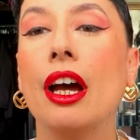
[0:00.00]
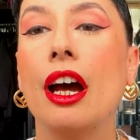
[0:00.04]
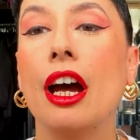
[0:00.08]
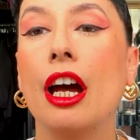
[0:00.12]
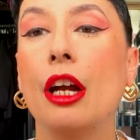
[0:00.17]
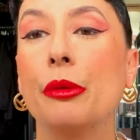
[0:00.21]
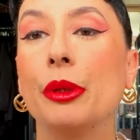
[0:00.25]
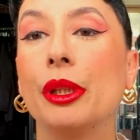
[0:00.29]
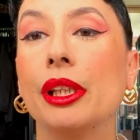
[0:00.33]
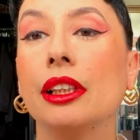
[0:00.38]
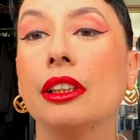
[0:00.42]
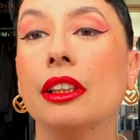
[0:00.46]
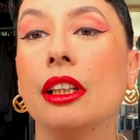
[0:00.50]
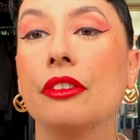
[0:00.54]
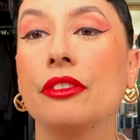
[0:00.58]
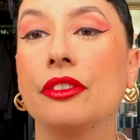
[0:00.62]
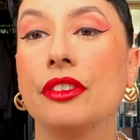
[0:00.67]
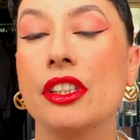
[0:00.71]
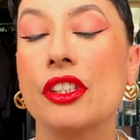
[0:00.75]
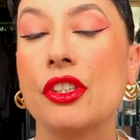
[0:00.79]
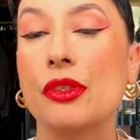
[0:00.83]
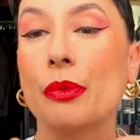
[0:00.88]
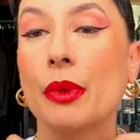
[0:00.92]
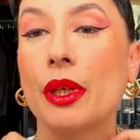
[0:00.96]
I really love
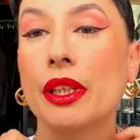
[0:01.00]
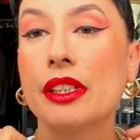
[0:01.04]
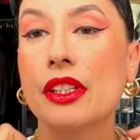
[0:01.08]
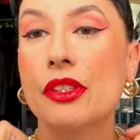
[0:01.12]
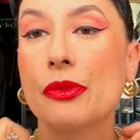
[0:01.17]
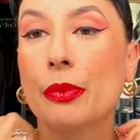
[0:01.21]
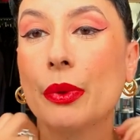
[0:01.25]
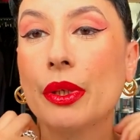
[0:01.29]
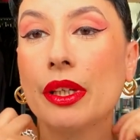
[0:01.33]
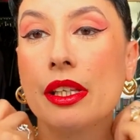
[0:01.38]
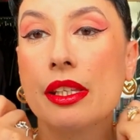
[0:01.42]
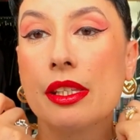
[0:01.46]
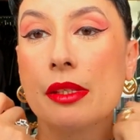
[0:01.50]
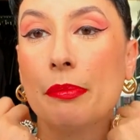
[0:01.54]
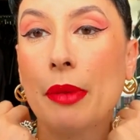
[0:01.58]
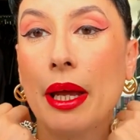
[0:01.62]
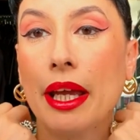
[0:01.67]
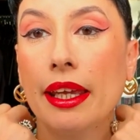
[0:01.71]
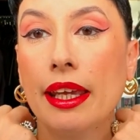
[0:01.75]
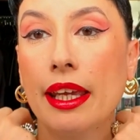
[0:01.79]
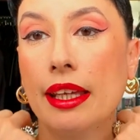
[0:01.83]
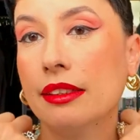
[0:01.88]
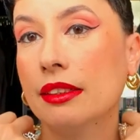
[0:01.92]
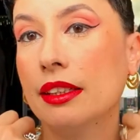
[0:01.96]
this one. This one is
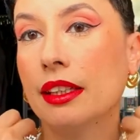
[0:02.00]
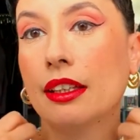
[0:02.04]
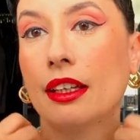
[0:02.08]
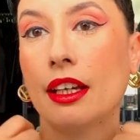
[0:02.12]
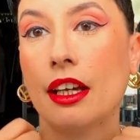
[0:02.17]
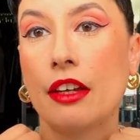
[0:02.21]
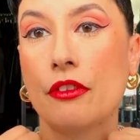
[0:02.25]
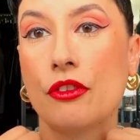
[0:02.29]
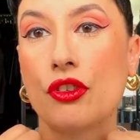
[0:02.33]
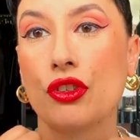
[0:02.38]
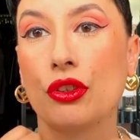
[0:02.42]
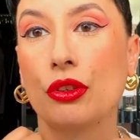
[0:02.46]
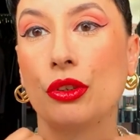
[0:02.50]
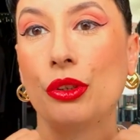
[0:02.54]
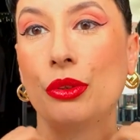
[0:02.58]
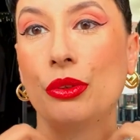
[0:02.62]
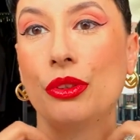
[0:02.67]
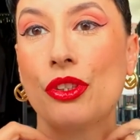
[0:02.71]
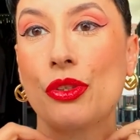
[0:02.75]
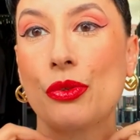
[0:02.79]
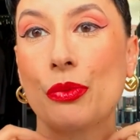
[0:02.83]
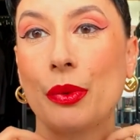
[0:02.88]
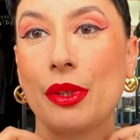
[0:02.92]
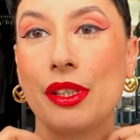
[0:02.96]
by Ettika. I've shown you
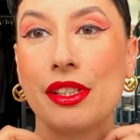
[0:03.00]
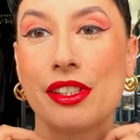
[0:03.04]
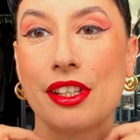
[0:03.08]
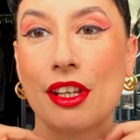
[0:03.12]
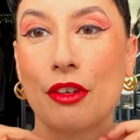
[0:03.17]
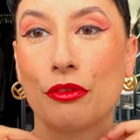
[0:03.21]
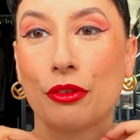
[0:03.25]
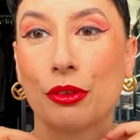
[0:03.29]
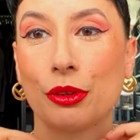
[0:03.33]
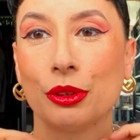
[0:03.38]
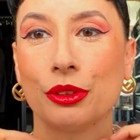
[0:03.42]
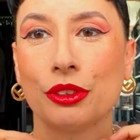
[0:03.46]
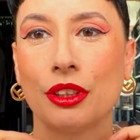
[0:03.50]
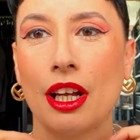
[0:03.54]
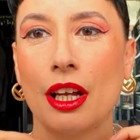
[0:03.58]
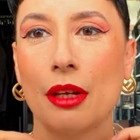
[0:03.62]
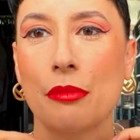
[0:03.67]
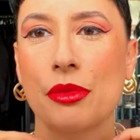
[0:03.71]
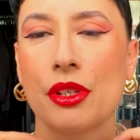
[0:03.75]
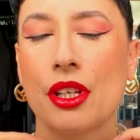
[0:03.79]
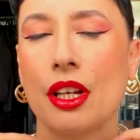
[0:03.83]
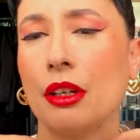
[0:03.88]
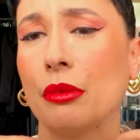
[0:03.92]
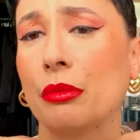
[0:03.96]
this one several
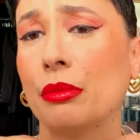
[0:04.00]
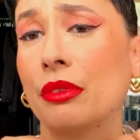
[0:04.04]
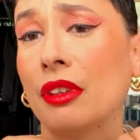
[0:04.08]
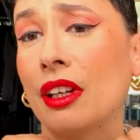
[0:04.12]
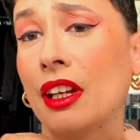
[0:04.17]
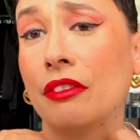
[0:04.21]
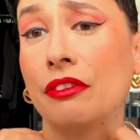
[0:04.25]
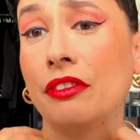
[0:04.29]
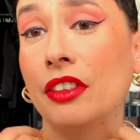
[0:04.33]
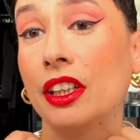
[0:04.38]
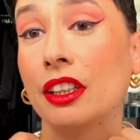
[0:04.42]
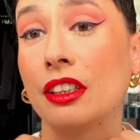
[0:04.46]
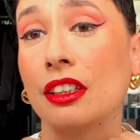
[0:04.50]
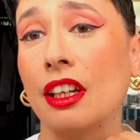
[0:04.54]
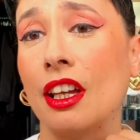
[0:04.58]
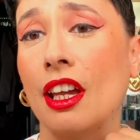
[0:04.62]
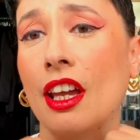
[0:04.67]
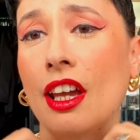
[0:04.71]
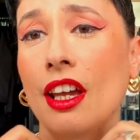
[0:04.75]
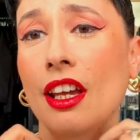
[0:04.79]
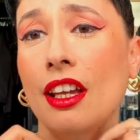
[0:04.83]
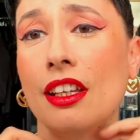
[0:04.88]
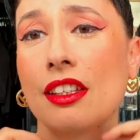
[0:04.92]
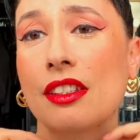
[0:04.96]
times. I, I think
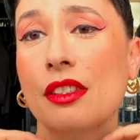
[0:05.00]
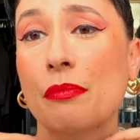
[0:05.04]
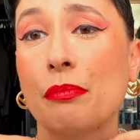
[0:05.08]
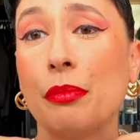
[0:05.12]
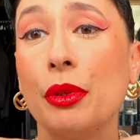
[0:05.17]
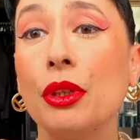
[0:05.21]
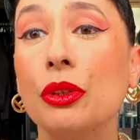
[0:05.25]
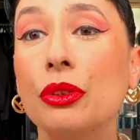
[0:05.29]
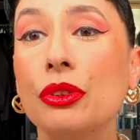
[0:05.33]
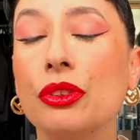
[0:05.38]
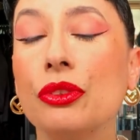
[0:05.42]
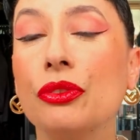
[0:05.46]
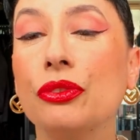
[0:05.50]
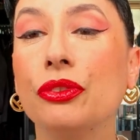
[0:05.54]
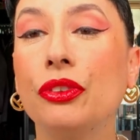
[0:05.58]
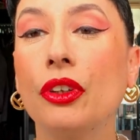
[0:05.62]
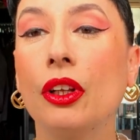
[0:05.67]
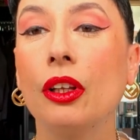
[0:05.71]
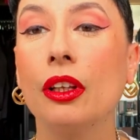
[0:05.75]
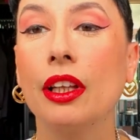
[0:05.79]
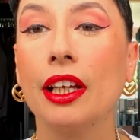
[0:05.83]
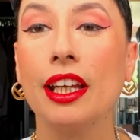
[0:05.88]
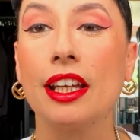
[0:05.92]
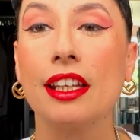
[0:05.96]
it's
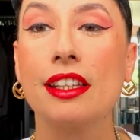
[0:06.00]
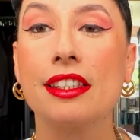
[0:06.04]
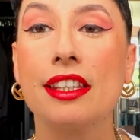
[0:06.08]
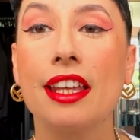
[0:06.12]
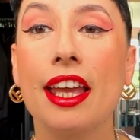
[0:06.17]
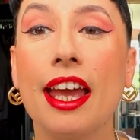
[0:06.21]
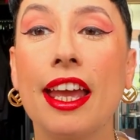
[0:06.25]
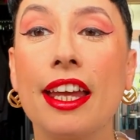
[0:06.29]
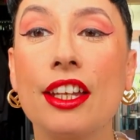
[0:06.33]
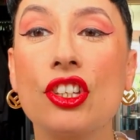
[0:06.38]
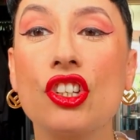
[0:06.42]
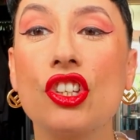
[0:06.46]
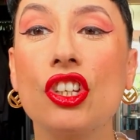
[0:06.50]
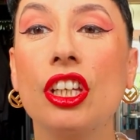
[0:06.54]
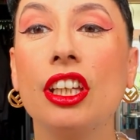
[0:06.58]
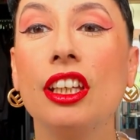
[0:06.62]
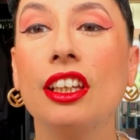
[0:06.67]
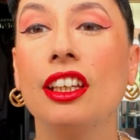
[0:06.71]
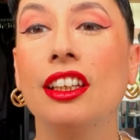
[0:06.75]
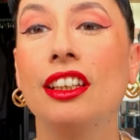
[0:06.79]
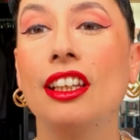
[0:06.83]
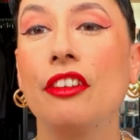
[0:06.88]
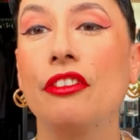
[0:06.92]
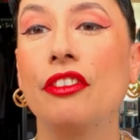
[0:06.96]
beautiful, it's
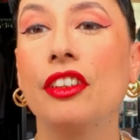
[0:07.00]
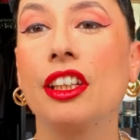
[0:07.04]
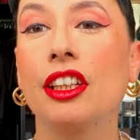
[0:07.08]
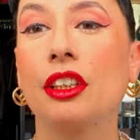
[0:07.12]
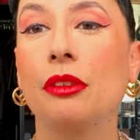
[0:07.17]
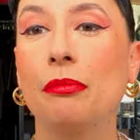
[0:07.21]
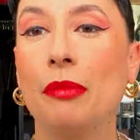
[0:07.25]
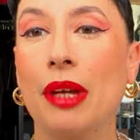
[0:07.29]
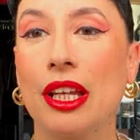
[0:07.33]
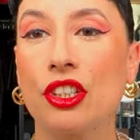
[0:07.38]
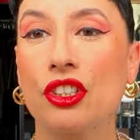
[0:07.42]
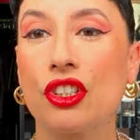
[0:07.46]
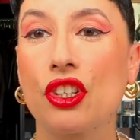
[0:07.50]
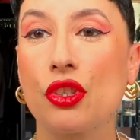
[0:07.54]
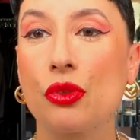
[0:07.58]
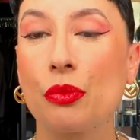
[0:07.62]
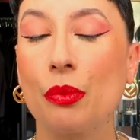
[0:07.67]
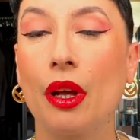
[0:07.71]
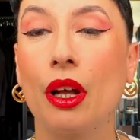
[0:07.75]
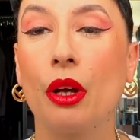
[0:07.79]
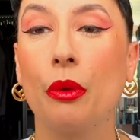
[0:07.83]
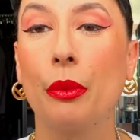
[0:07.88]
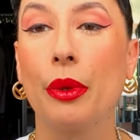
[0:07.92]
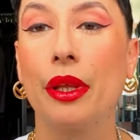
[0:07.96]
edgy, and I think it matches
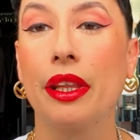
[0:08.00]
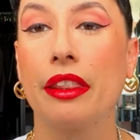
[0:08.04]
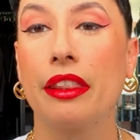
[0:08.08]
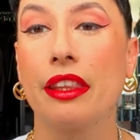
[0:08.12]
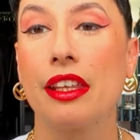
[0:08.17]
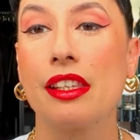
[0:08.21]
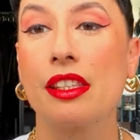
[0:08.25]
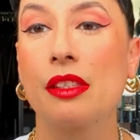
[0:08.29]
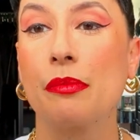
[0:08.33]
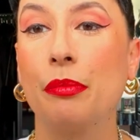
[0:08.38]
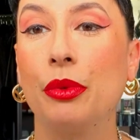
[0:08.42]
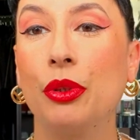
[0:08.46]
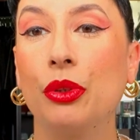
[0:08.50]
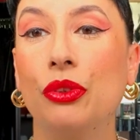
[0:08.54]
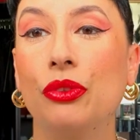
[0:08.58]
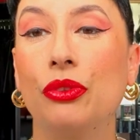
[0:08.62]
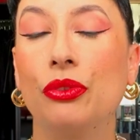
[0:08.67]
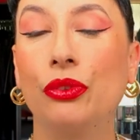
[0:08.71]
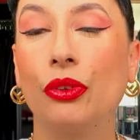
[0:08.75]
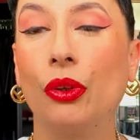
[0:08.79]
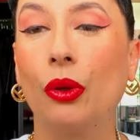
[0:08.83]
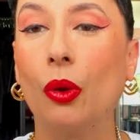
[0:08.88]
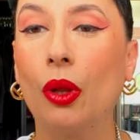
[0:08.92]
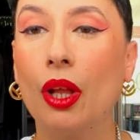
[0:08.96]
well with this
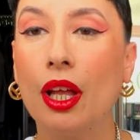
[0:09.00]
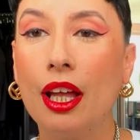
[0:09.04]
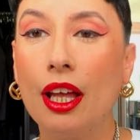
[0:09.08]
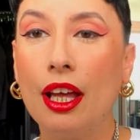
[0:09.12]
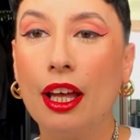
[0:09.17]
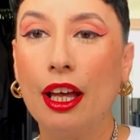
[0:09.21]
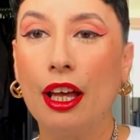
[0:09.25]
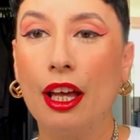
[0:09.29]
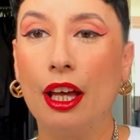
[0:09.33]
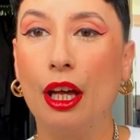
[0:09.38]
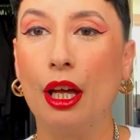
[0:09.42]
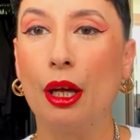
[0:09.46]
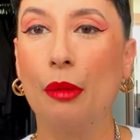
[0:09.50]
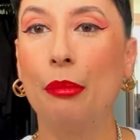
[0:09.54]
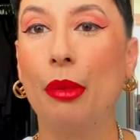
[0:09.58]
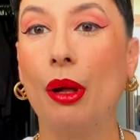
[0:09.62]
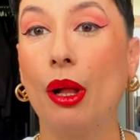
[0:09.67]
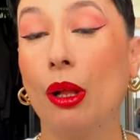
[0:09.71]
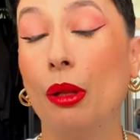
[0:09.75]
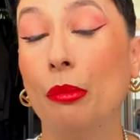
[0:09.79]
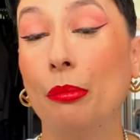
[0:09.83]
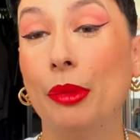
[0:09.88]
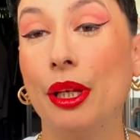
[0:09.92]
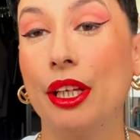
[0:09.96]
beautiful uh,
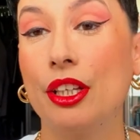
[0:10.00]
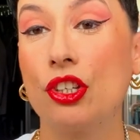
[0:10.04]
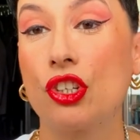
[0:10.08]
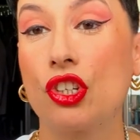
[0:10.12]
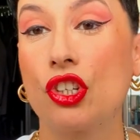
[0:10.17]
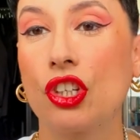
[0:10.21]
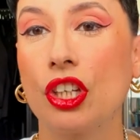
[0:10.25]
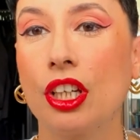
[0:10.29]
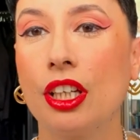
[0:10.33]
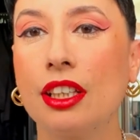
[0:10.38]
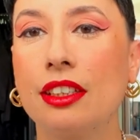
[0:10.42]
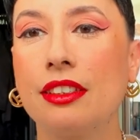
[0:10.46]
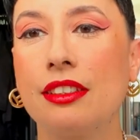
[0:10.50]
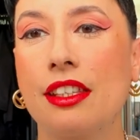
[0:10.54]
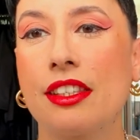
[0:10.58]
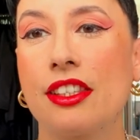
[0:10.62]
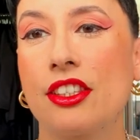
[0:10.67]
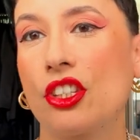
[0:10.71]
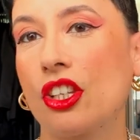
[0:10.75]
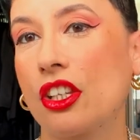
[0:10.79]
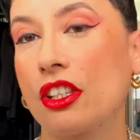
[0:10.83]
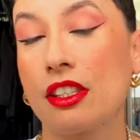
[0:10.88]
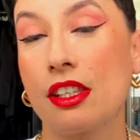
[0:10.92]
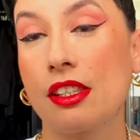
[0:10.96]
Balmain shirt.
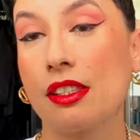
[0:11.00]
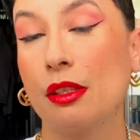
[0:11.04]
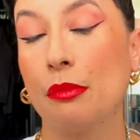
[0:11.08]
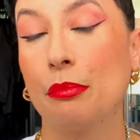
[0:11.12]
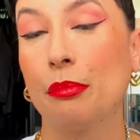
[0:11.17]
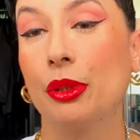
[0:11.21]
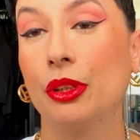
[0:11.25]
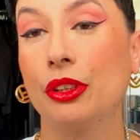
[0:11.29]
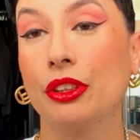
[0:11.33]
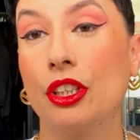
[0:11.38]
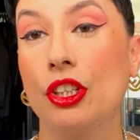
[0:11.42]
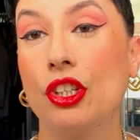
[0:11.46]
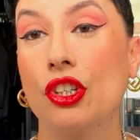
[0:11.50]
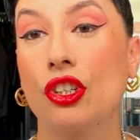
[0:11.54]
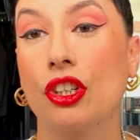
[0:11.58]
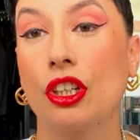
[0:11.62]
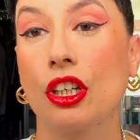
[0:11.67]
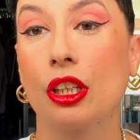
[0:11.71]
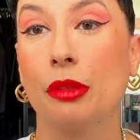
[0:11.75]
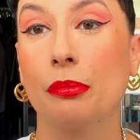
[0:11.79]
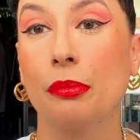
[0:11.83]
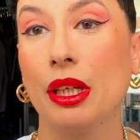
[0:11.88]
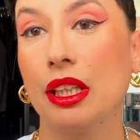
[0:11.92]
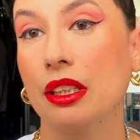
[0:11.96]
It's just a simple
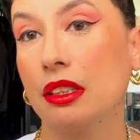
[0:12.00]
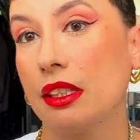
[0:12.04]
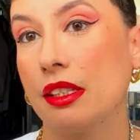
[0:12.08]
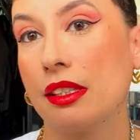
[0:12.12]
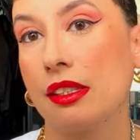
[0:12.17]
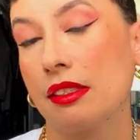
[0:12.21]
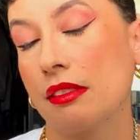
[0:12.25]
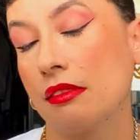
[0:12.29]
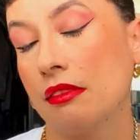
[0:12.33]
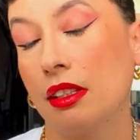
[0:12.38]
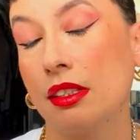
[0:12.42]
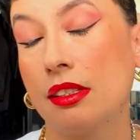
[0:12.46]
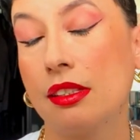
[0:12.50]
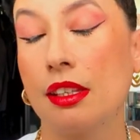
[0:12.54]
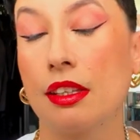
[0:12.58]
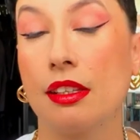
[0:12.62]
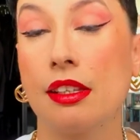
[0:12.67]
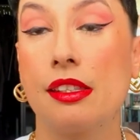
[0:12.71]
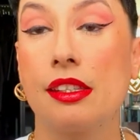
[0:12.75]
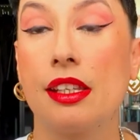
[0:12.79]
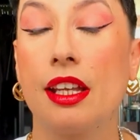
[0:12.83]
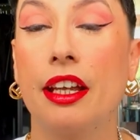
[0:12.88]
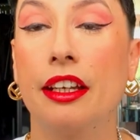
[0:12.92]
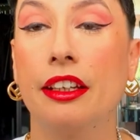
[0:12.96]
t-shirt, but it's, it's a
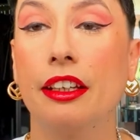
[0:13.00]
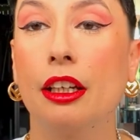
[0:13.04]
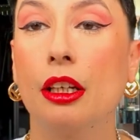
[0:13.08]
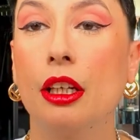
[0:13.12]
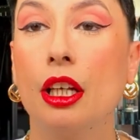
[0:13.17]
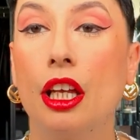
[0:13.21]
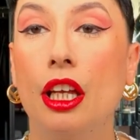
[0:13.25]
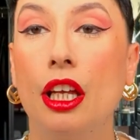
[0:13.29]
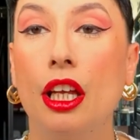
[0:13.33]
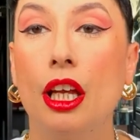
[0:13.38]
designer.